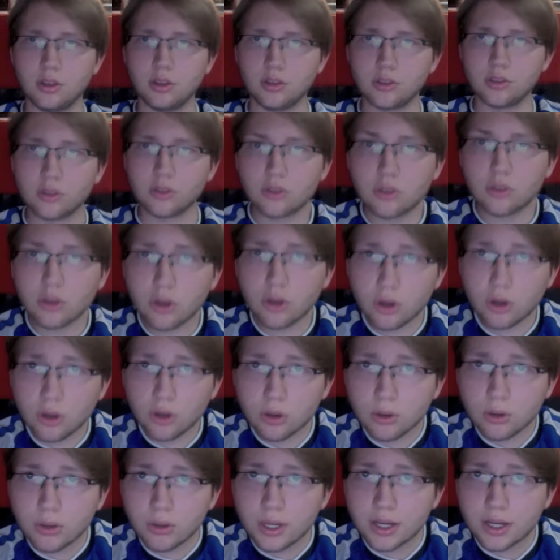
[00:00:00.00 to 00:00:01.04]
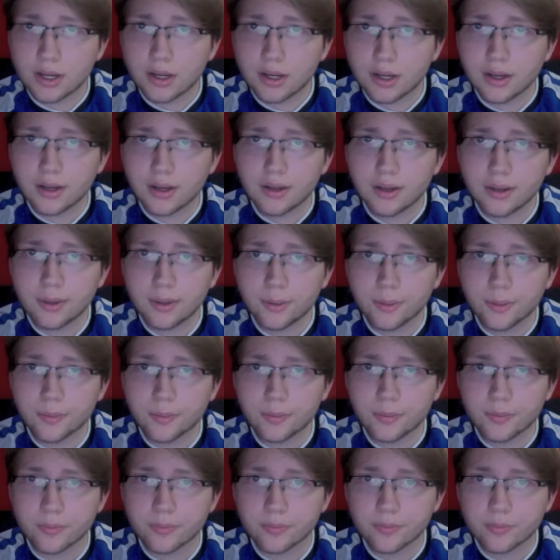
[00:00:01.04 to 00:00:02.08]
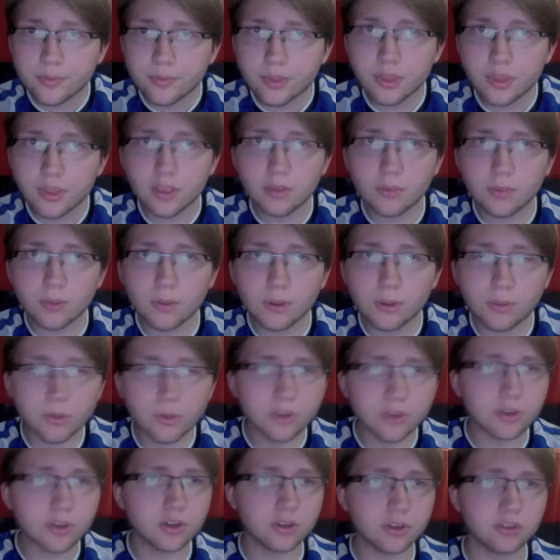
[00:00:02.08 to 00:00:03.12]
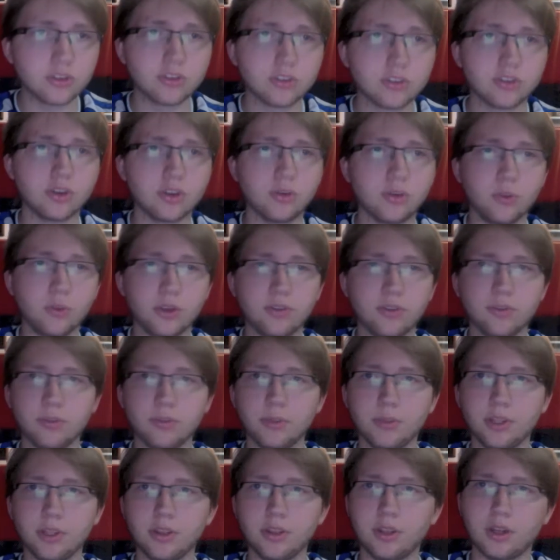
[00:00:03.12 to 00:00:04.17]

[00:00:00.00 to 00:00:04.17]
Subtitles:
So, this week was an interesting week for me.